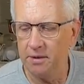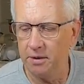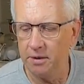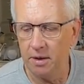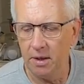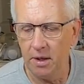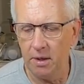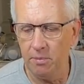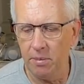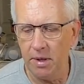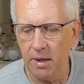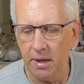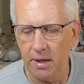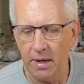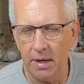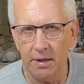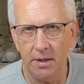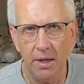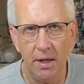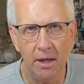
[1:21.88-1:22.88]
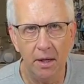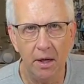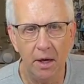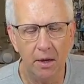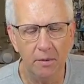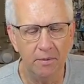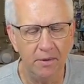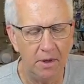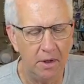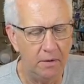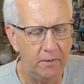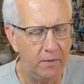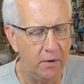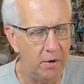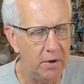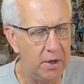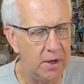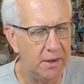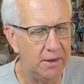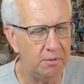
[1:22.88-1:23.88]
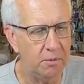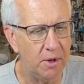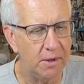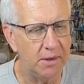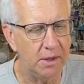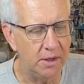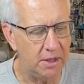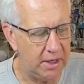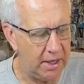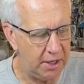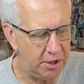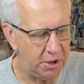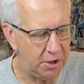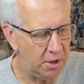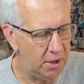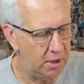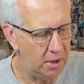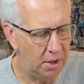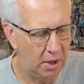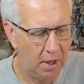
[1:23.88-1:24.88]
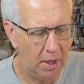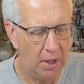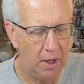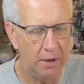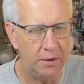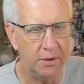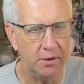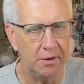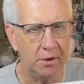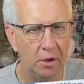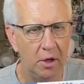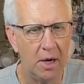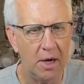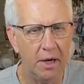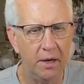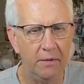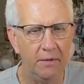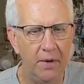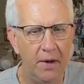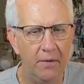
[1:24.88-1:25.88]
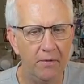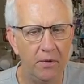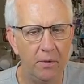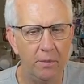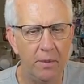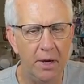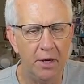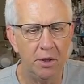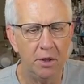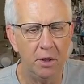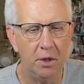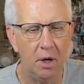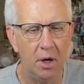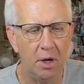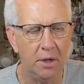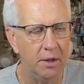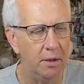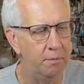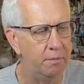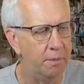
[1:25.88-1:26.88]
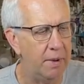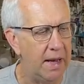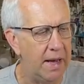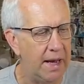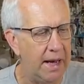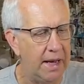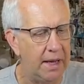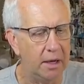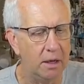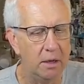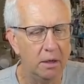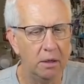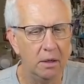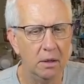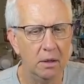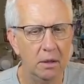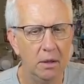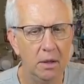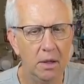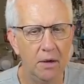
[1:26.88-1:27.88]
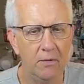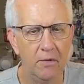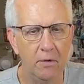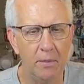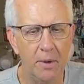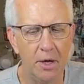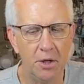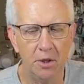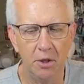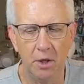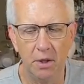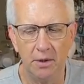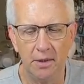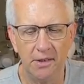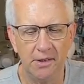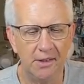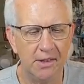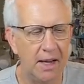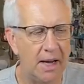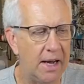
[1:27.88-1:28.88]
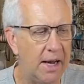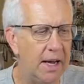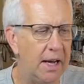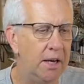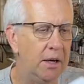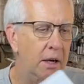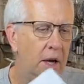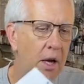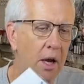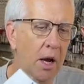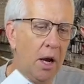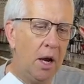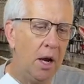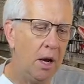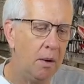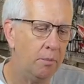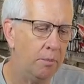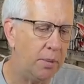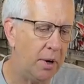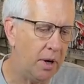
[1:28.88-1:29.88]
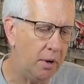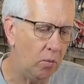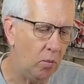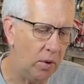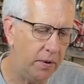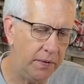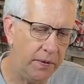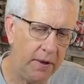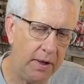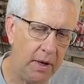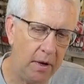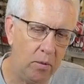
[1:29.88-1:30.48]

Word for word: that the PA-18 comes in. Very nice presentation. There's a lot of information on the back, information on the side. But one thing I